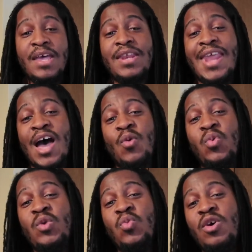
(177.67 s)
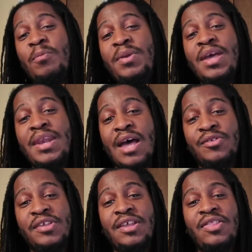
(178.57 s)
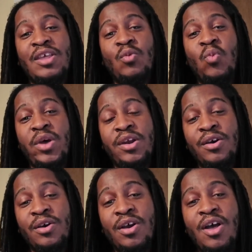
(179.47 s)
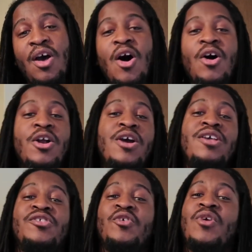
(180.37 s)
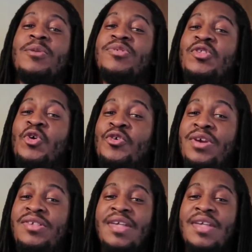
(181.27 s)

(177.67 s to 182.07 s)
Now we will be announcing the winner on our Instagram stories